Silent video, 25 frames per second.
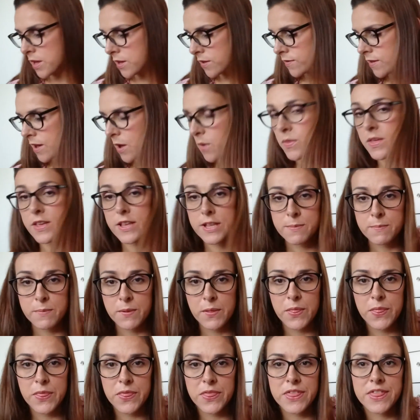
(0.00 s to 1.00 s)
So this
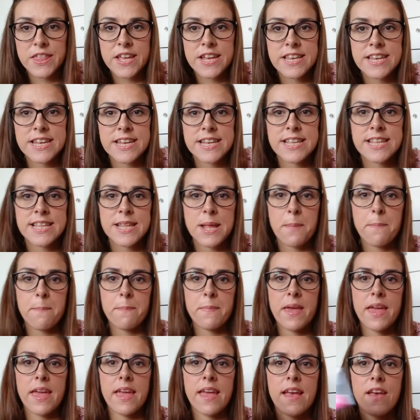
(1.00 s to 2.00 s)
month they did send
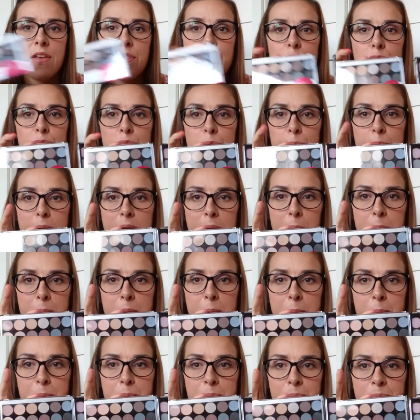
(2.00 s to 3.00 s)
me the right
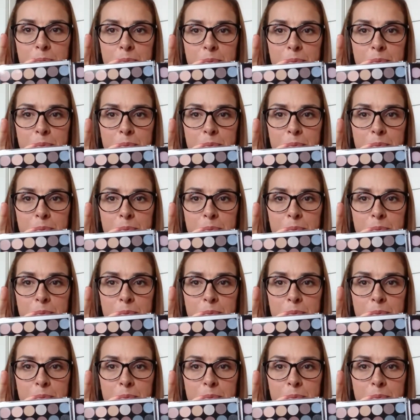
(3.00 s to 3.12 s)
one.